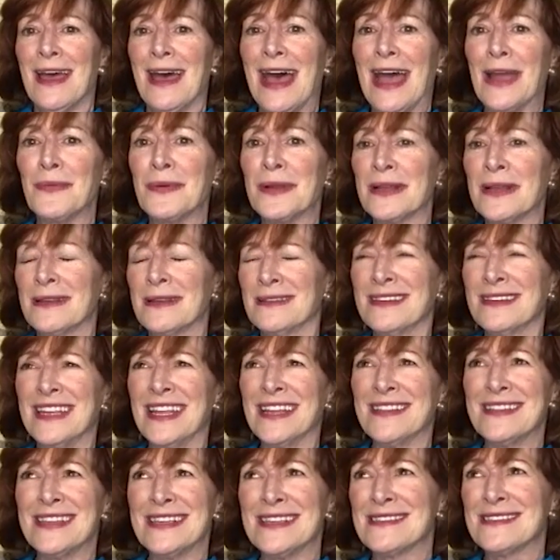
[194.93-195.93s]
I would
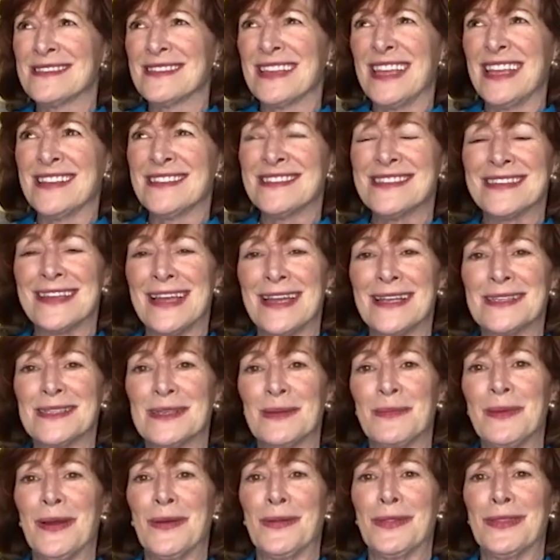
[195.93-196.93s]
get these insights
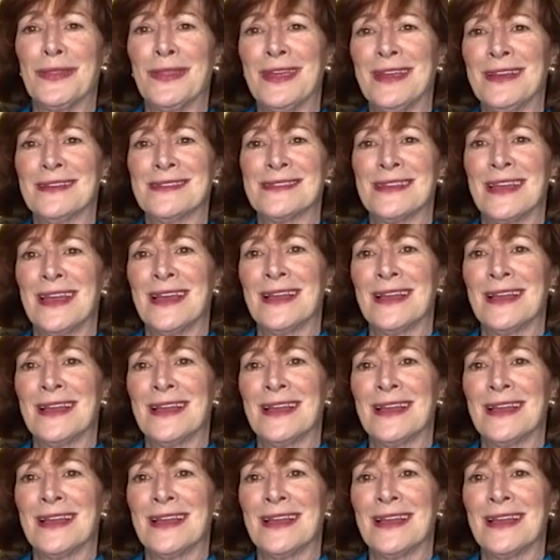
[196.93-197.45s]
about things,